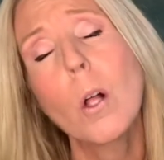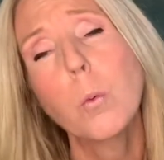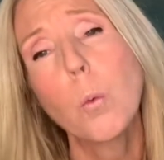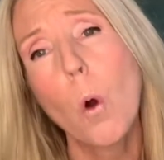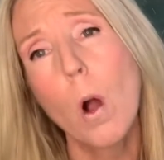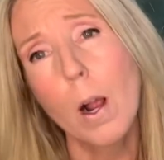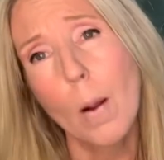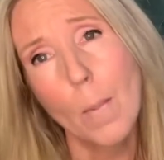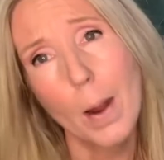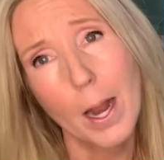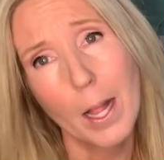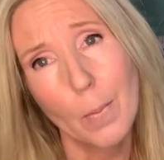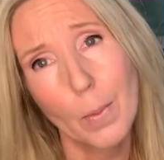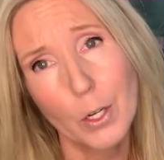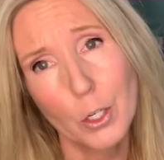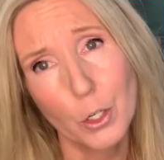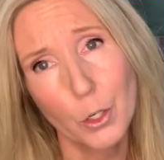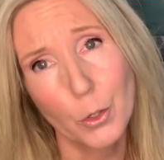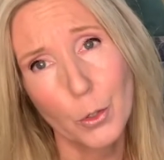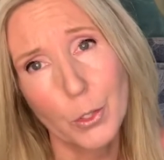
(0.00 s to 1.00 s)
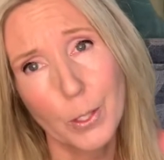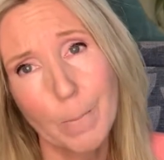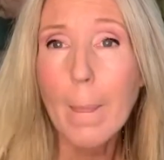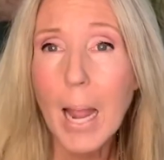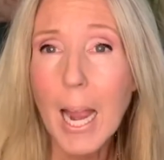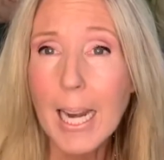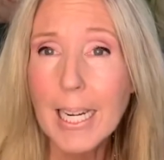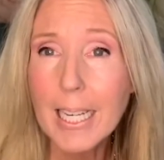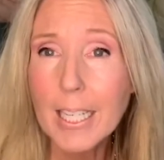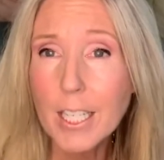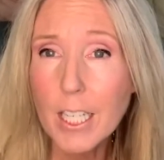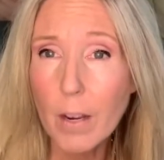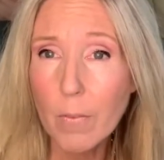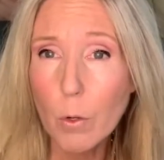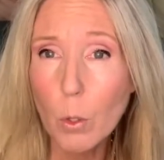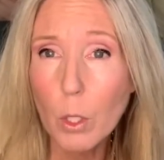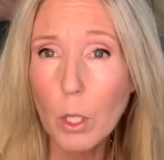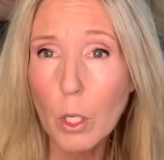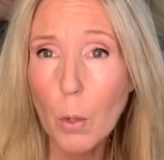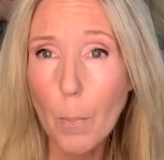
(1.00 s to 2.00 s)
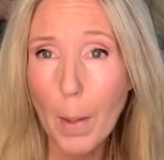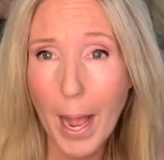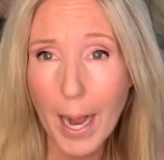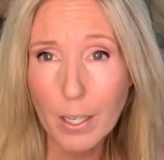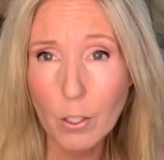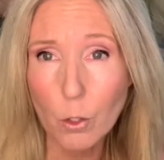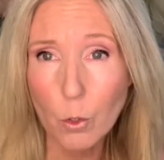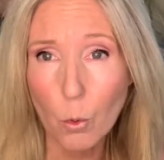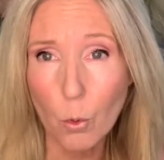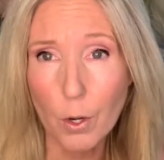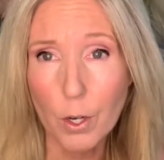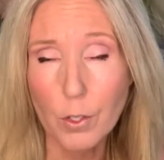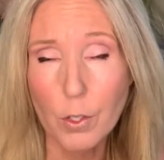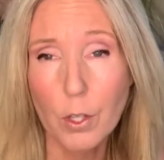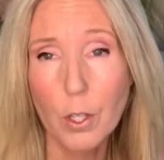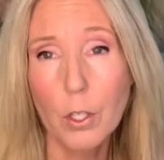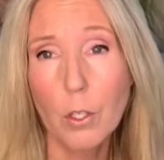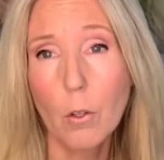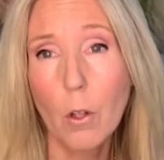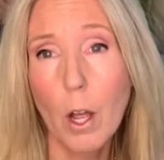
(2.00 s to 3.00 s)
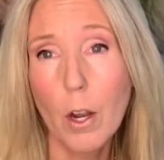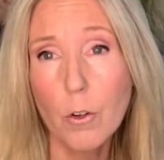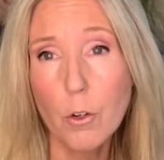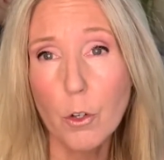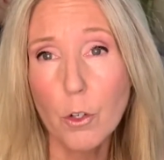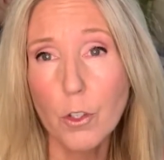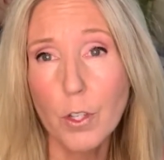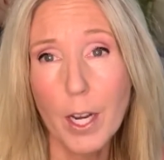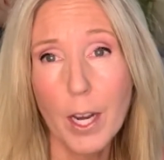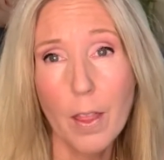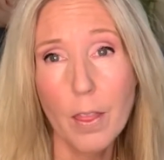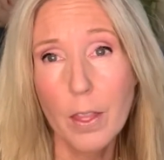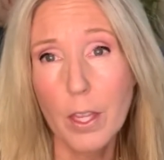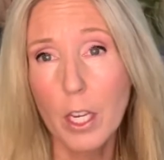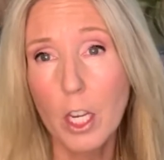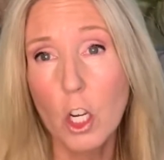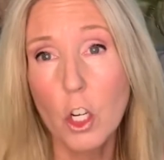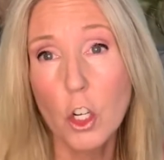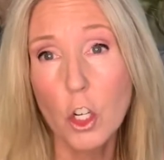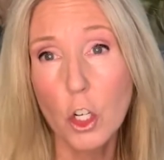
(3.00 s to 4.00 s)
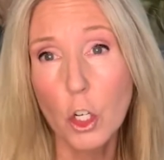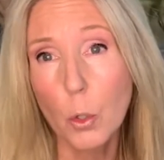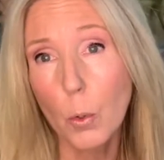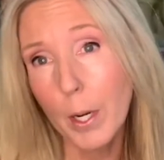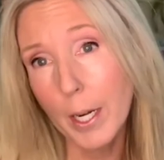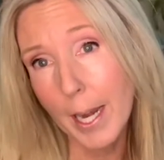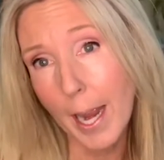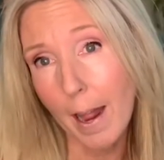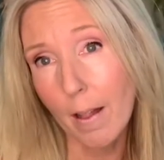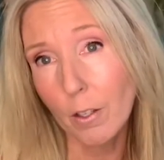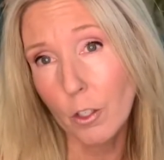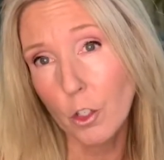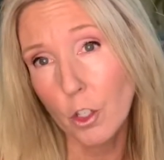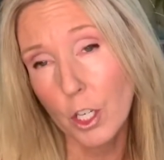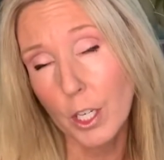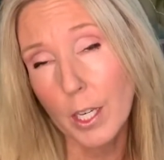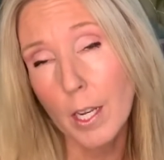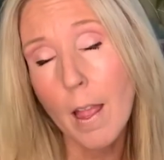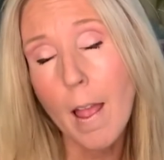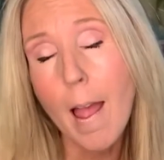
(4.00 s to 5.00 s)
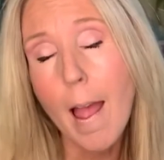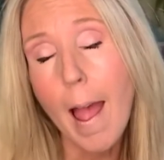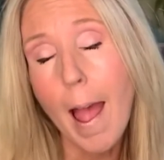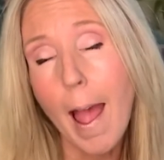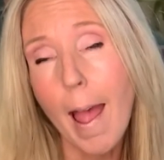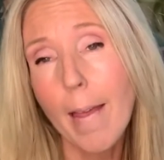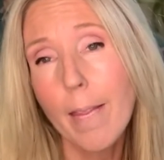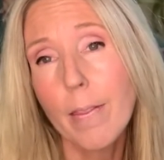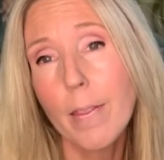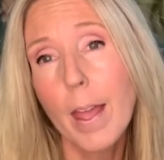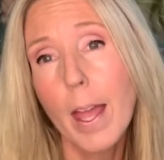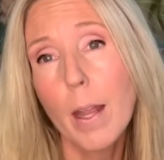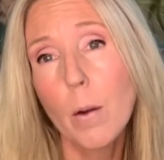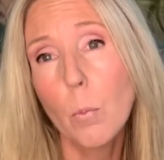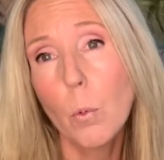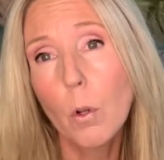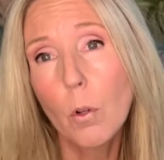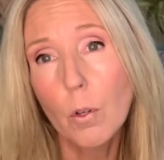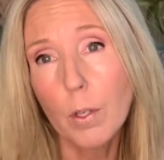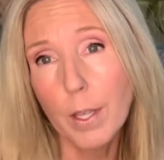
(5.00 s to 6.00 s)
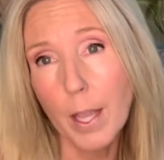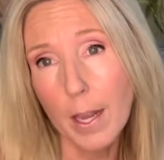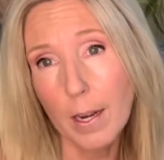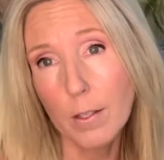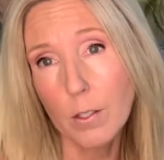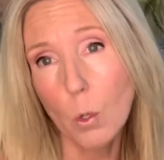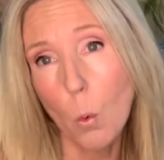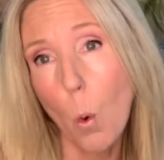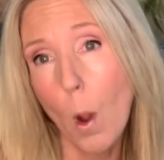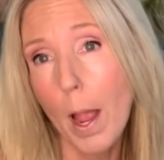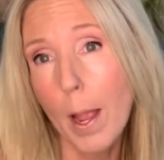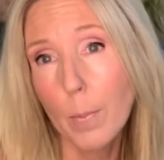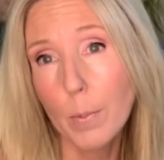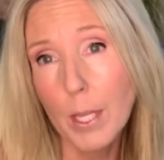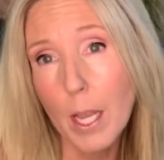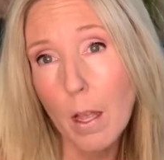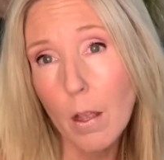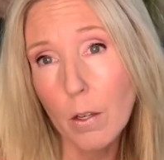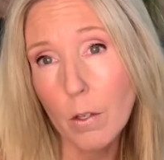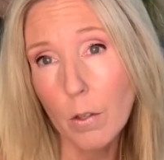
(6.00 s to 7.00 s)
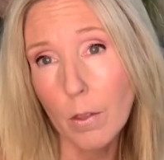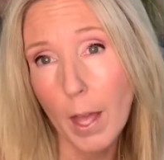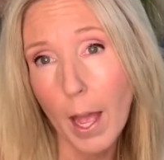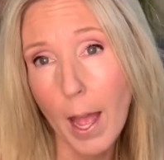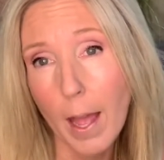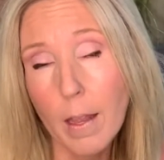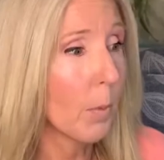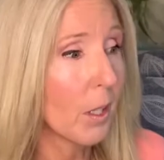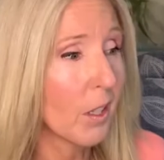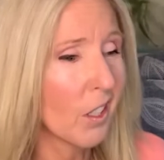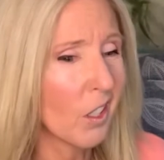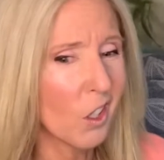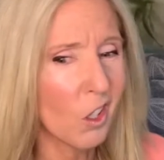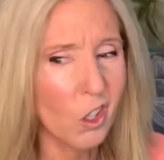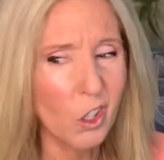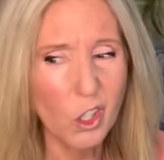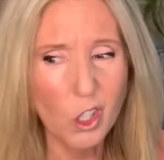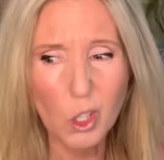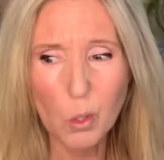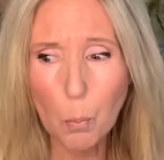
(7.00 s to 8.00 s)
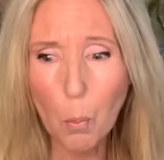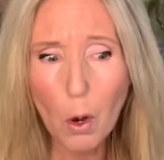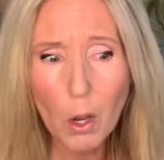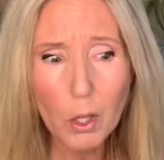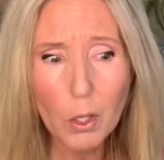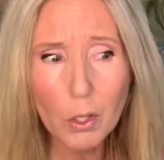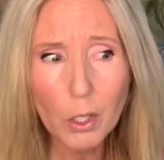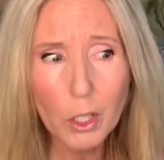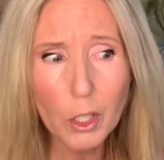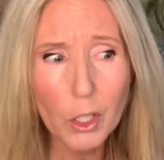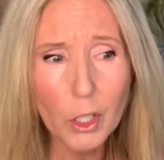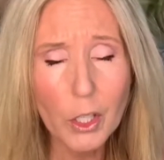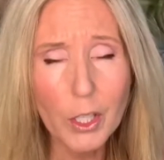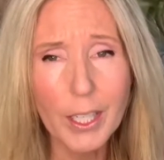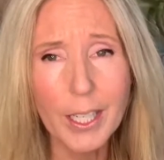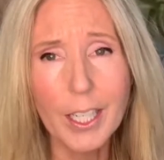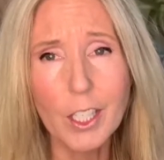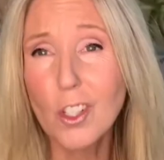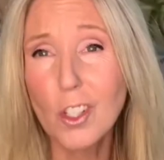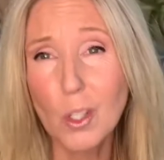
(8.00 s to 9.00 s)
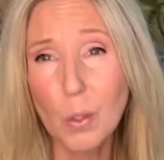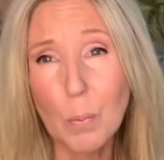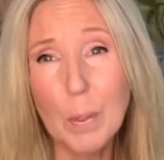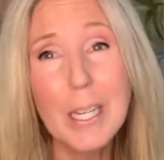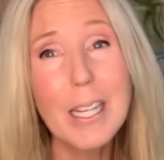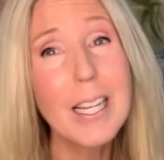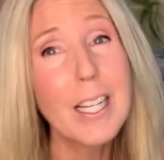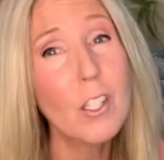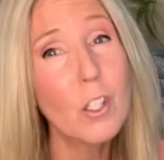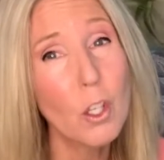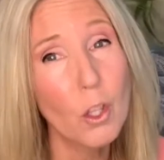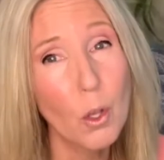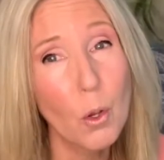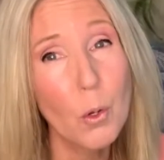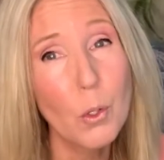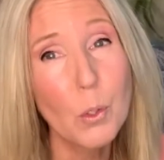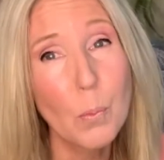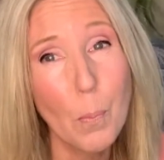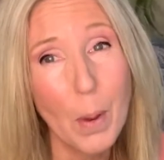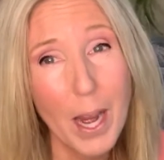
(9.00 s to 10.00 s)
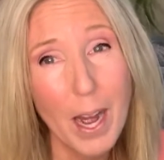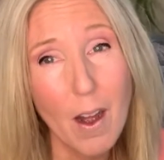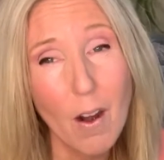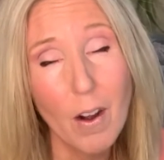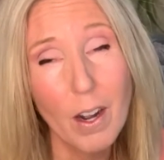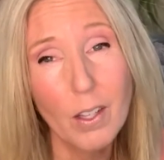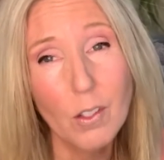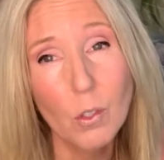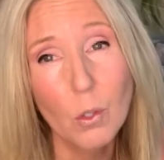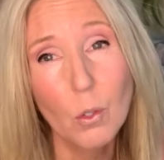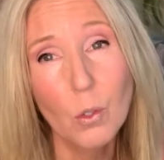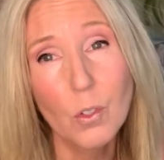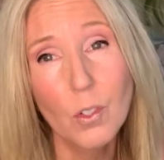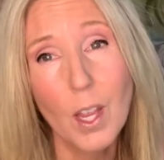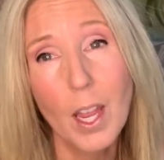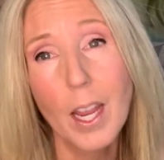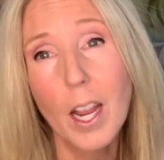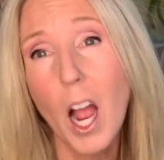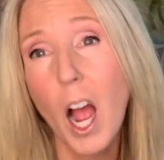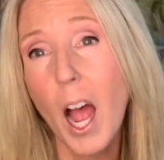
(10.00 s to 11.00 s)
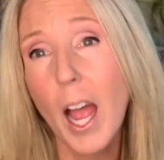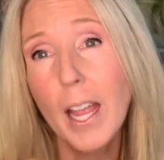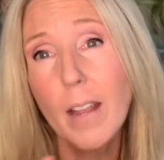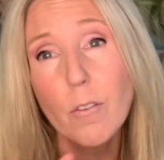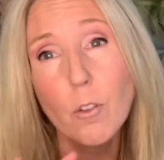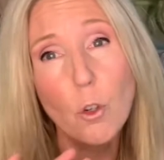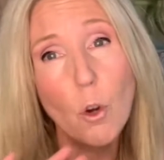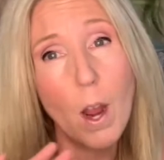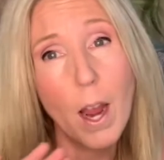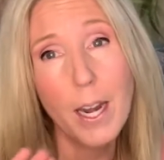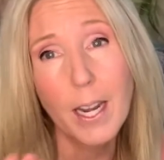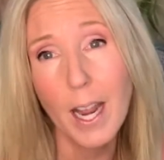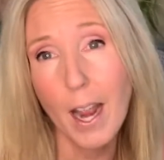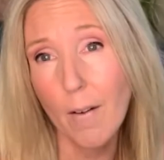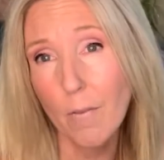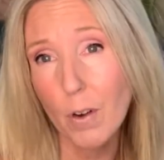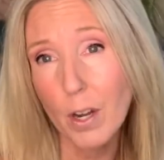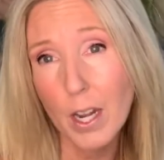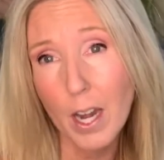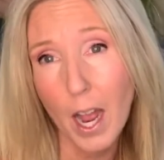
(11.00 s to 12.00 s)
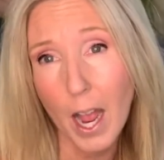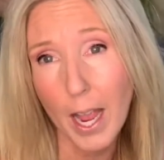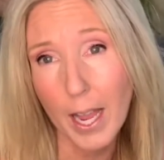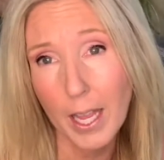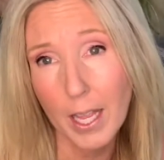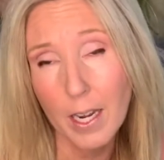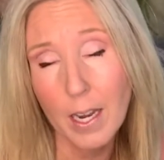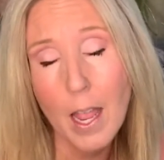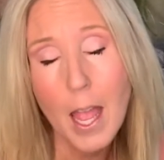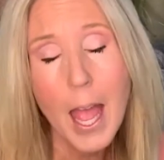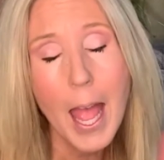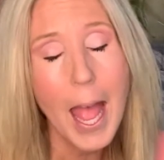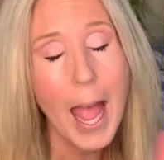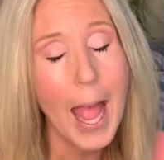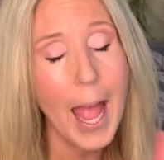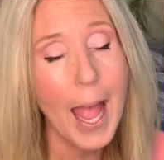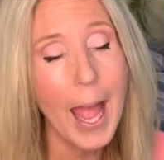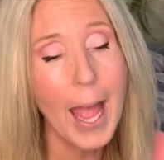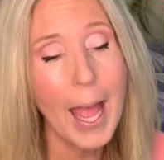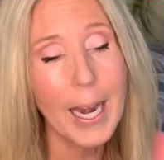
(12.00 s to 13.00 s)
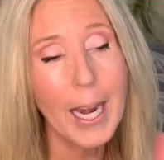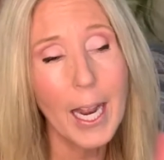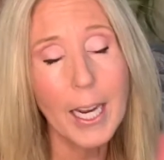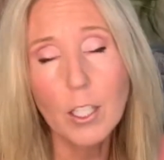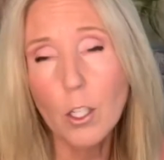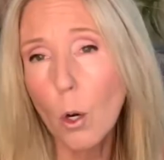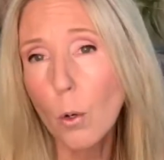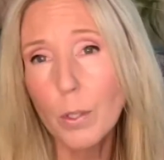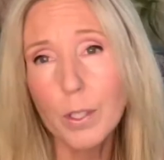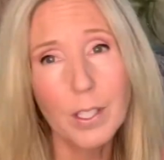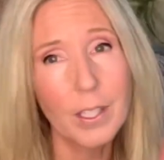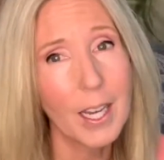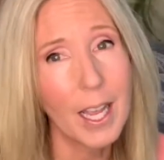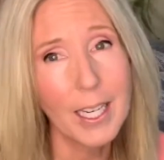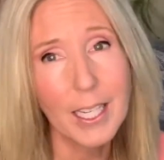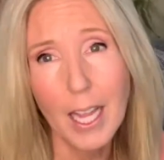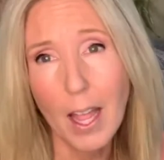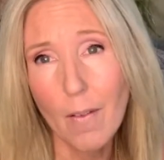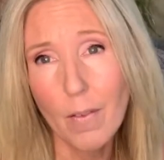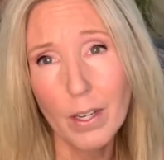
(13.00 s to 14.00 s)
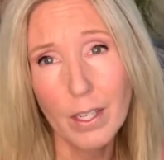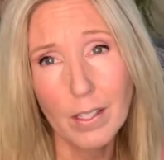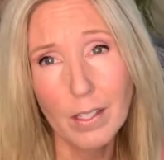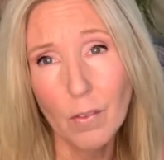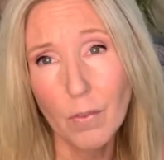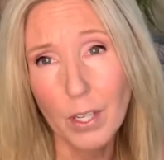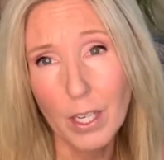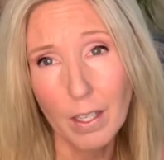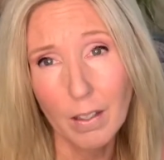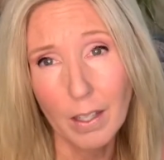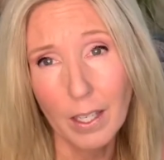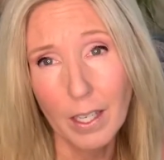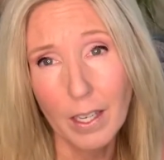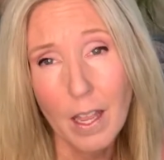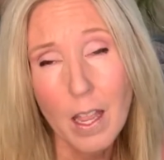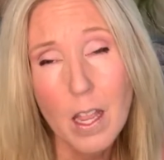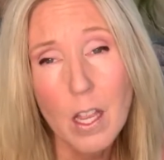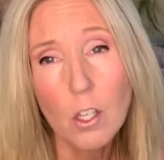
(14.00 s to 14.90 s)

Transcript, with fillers: Walk a Mile in My Shoes. I need to give you a little backstory so that you'll understand the shoe analogy and then we'll get into why I'm telling you that. A little spoiler alert, it's speaking to those parents who say, I have tried every diet and I don't see any evidence of healing.